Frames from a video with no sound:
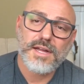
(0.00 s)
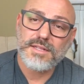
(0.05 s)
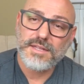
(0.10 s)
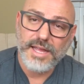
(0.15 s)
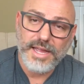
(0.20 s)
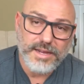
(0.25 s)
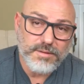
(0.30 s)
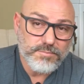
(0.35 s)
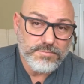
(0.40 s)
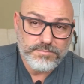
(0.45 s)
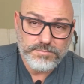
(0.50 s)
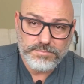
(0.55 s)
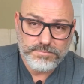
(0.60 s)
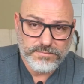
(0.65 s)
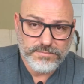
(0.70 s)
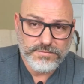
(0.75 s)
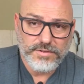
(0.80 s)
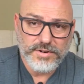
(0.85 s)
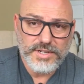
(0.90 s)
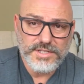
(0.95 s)
like,
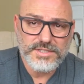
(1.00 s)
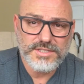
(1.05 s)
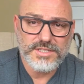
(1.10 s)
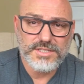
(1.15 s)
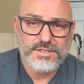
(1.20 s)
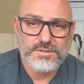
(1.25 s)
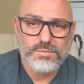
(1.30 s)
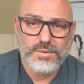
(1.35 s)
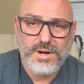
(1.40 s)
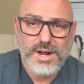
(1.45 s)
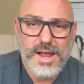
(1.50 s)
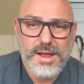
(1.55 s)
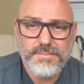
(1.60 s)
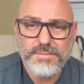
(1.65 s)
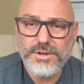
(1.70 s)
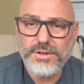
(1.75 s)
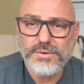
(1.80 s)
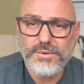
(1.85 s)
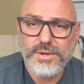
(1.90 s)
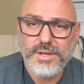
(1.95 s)
for instance, what
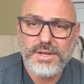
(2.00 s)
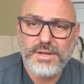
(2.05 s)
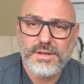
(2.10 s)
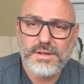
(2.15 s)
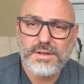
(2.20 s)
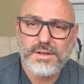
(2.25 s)
I'm doing.